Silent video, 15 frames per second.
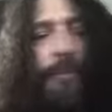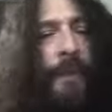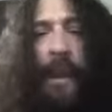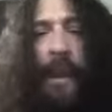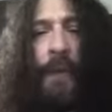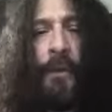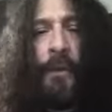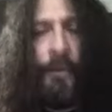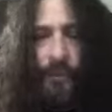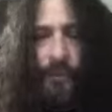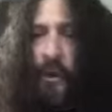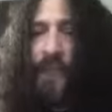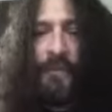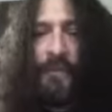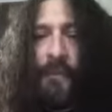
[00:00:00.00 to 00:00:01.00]
yeah, it was
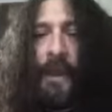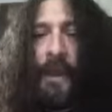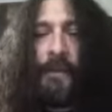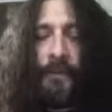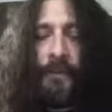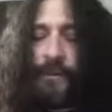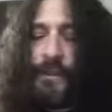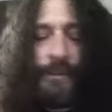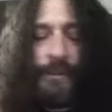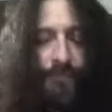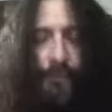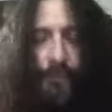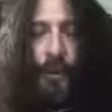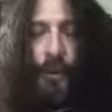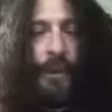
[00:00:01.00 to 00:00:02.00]
awesome, man. It was just
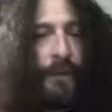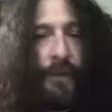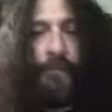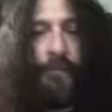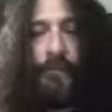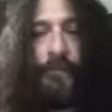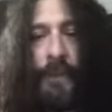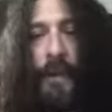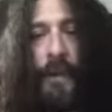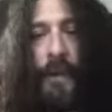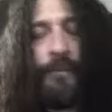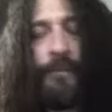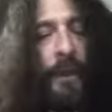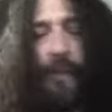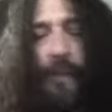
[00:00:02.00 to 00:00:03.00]
really good.
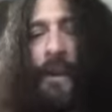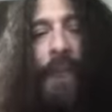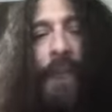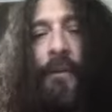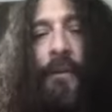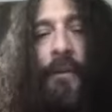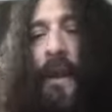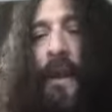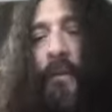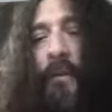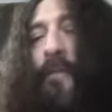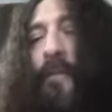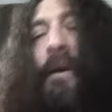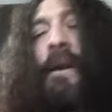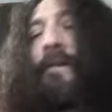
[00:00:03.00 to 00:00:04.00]

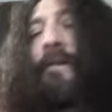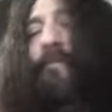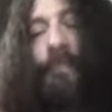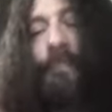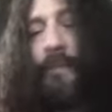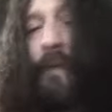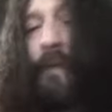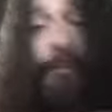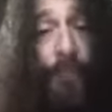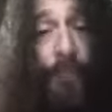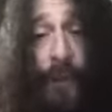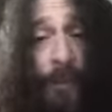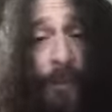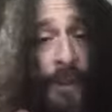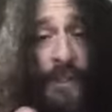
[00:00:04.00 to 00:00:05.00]
Everybody pretty
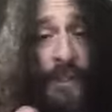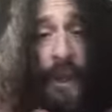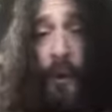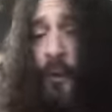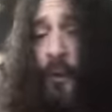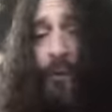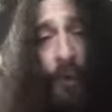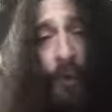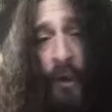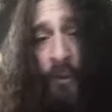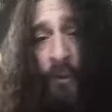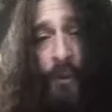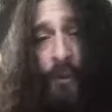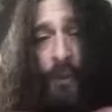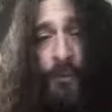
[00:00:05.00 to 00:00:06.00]
much in that whole tour,
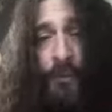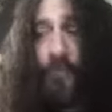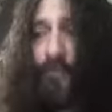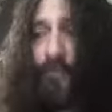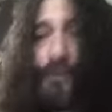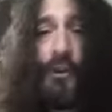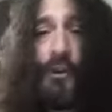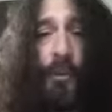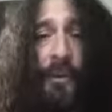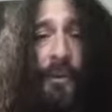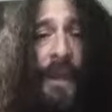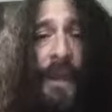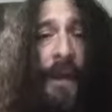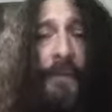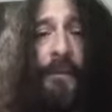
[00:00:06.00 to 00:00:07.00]
everybody was super
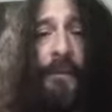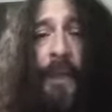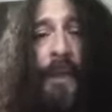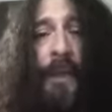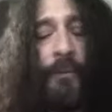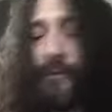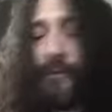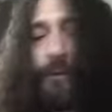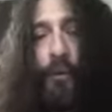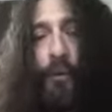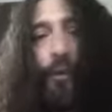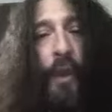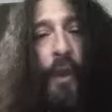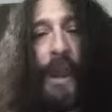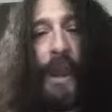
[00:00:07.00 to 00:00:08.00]
talented, man. It was a
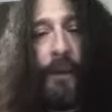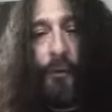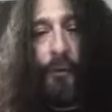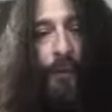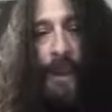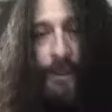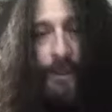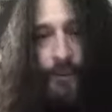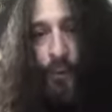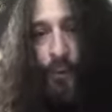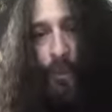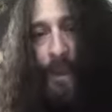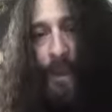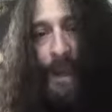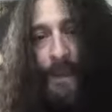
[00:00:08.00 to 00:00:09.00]
great, great tour
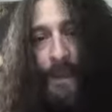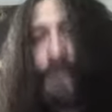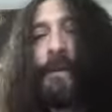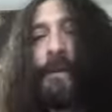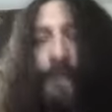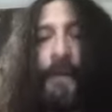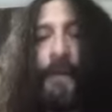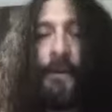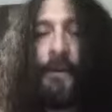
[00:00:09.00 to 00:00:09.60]
package for